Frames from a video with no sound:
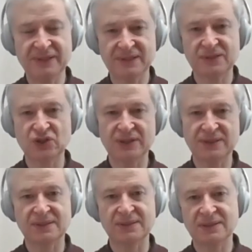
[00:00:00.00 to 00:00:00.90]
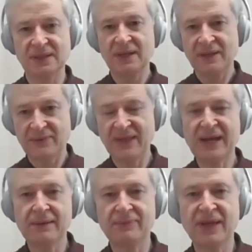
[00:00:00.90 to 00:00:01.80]
It's just
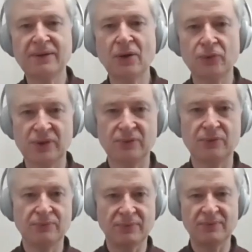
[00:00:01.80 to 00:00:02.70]
they, they know you,